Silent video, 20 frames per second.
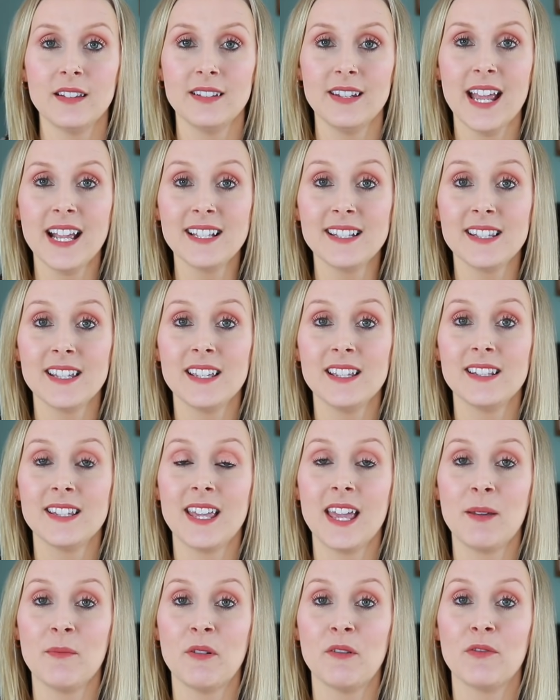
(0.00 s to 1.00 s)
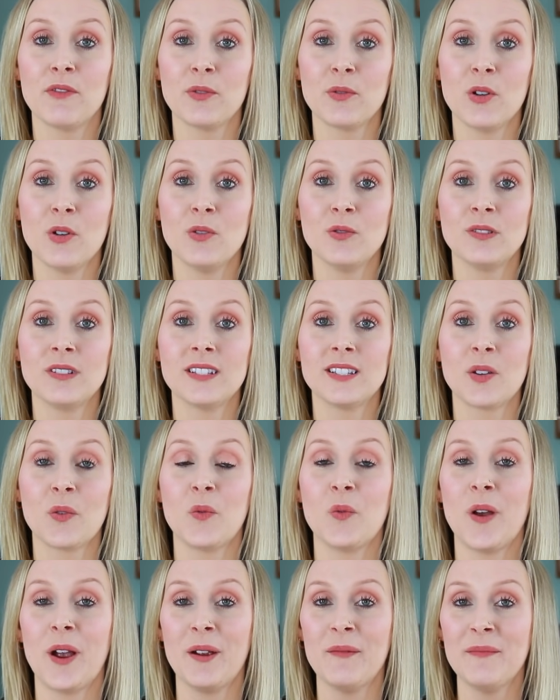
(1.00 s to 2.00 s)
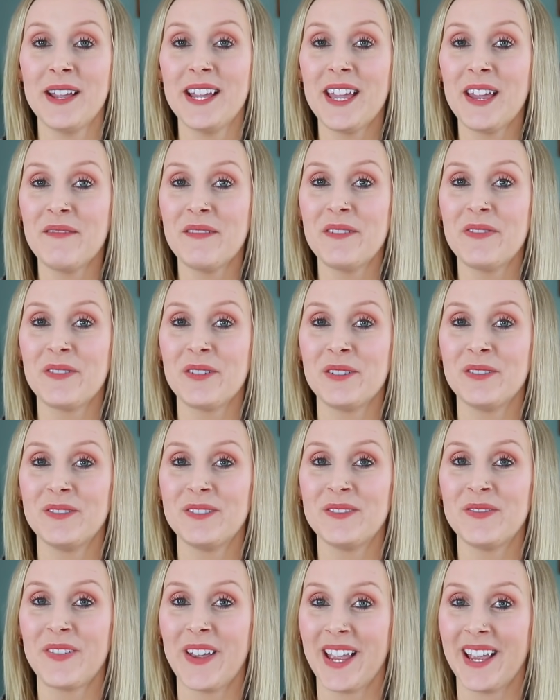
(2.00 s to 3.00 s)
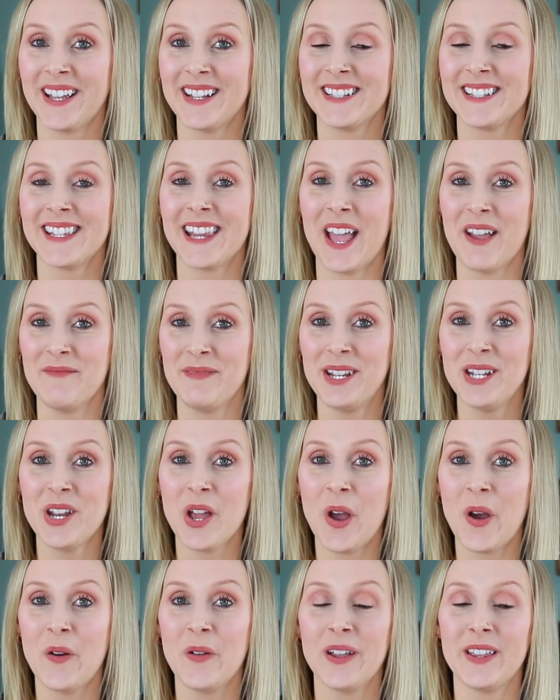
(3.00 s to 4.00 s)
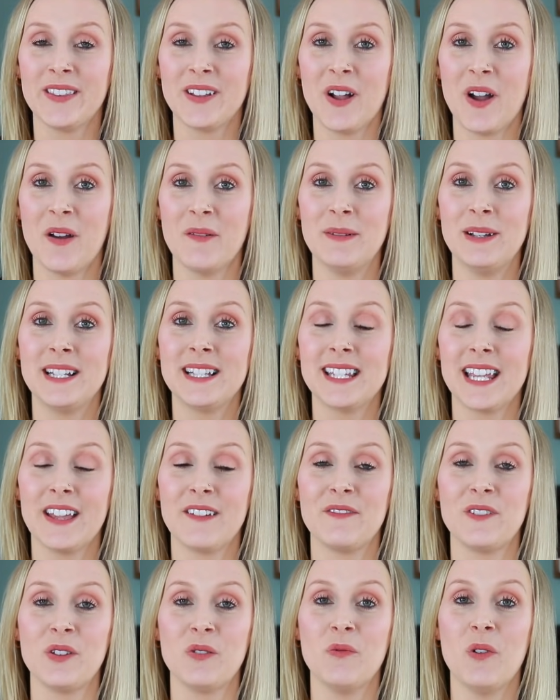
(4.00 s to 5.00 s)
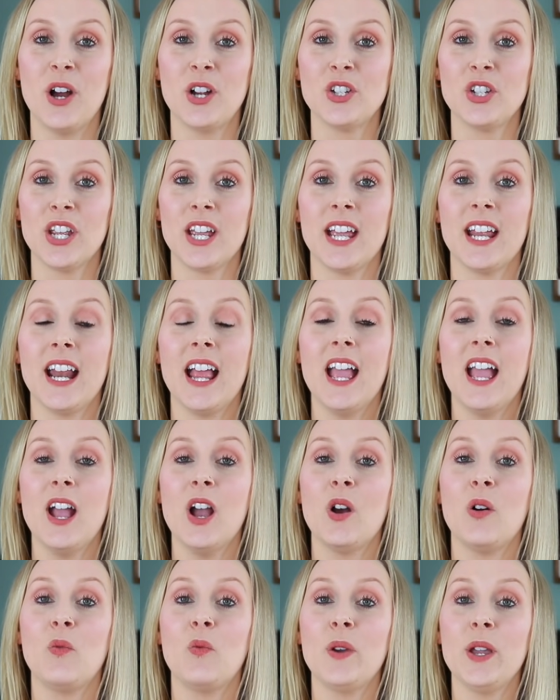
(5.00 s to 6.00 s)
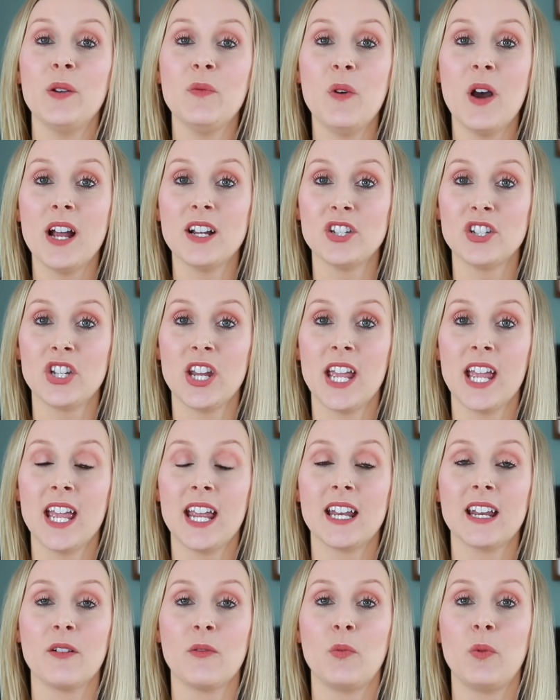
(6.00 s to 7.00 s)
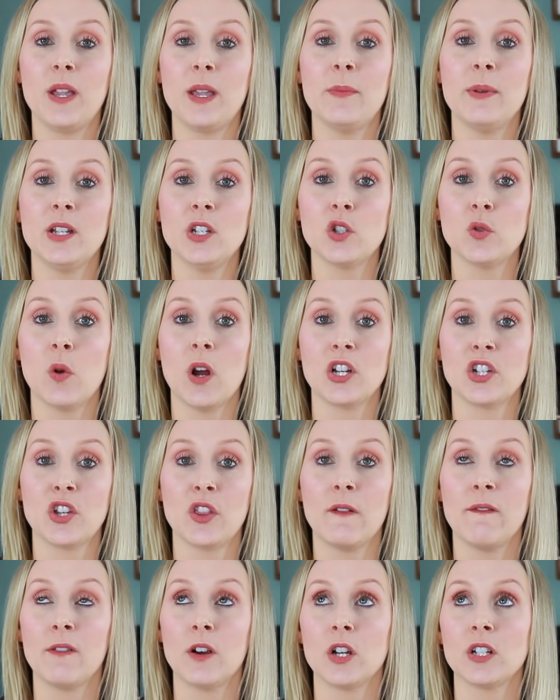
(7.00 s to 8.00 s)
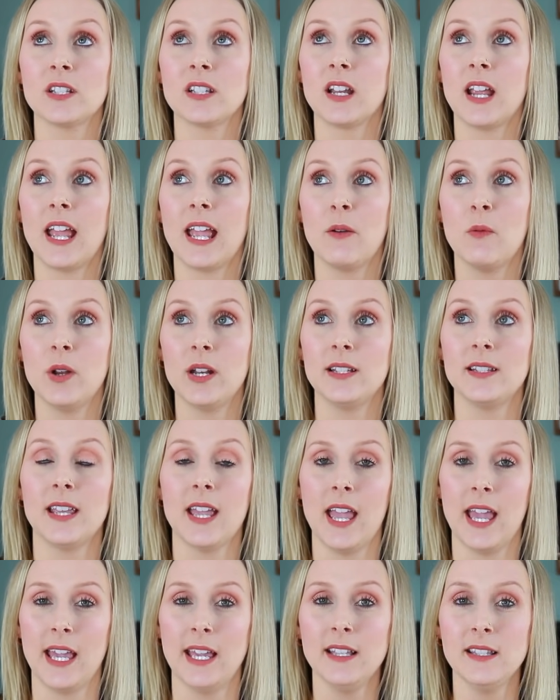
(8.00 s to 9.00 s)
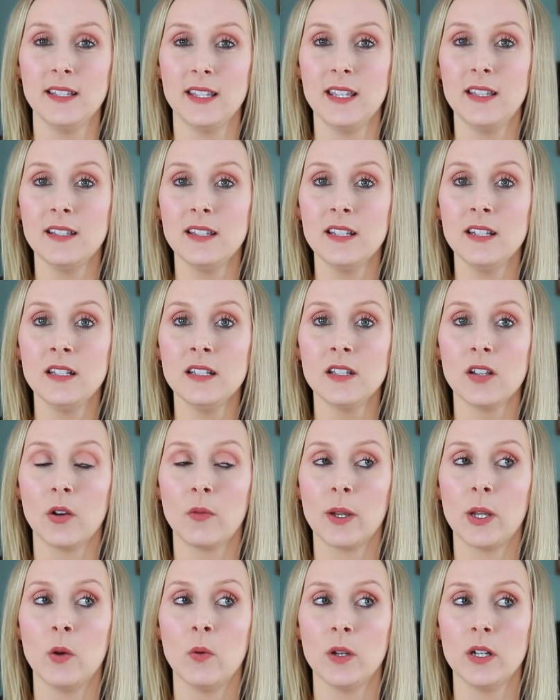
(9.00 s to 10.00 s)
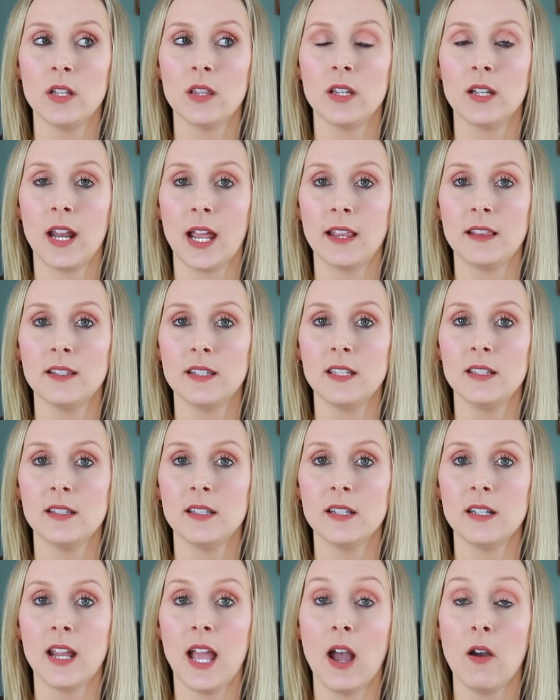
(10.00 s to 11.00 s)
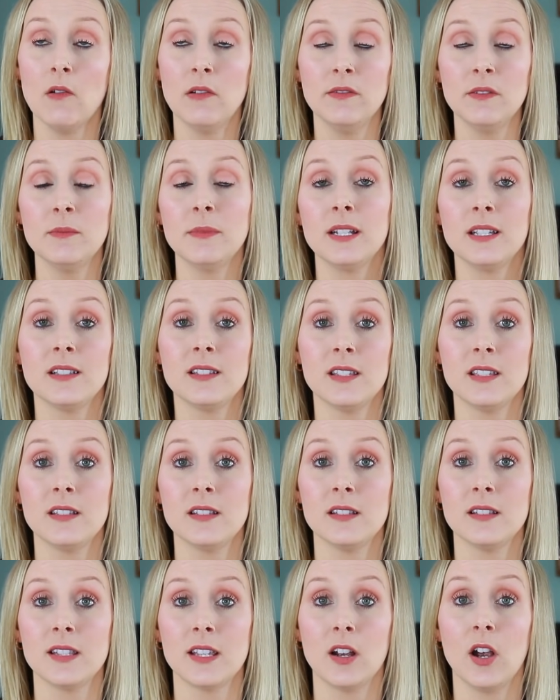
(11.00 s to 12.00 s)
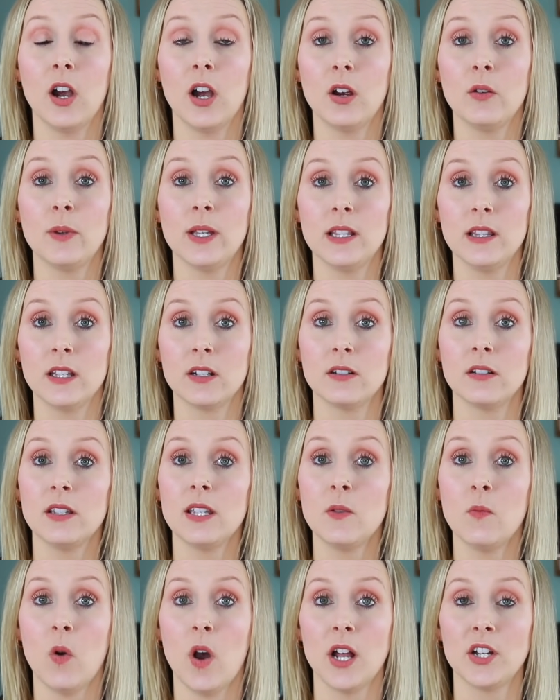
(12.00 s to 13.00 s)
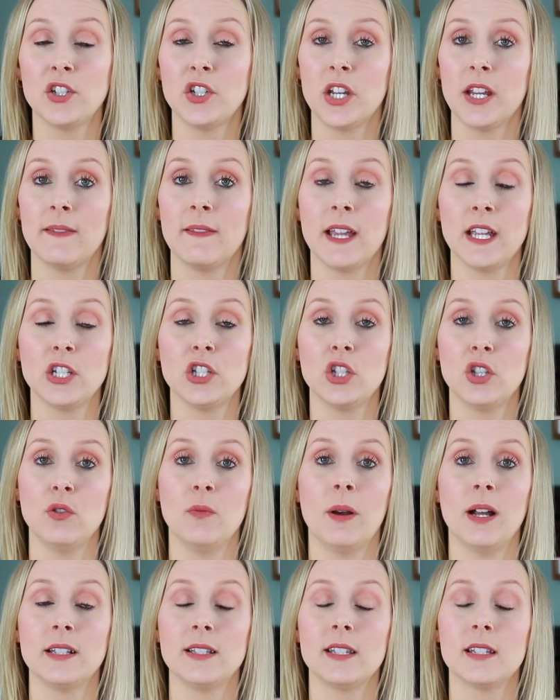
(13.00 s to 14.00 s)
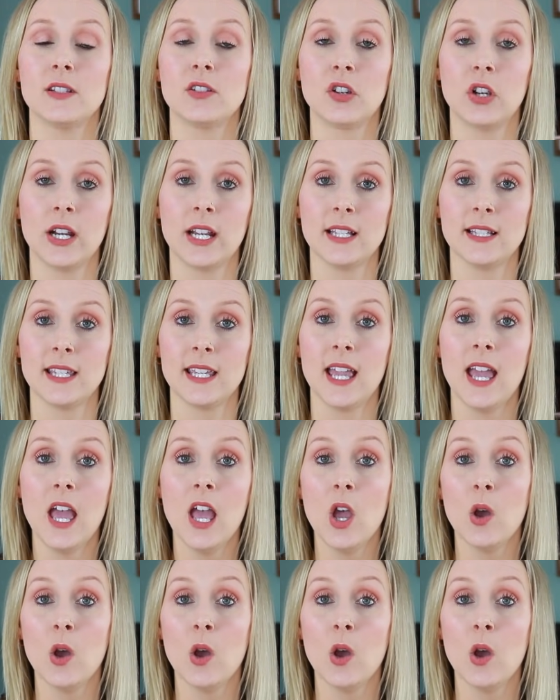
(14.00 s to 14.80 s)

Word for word: Next is Game of Thrones. Where my Game of Thrones fans? Let me know in the comments if you watch it. We watched it. We binge watched the first what is it, eight seasons? Are we going on the ninth season? However many seasons there are, we literally watched in like two months. It's crazy.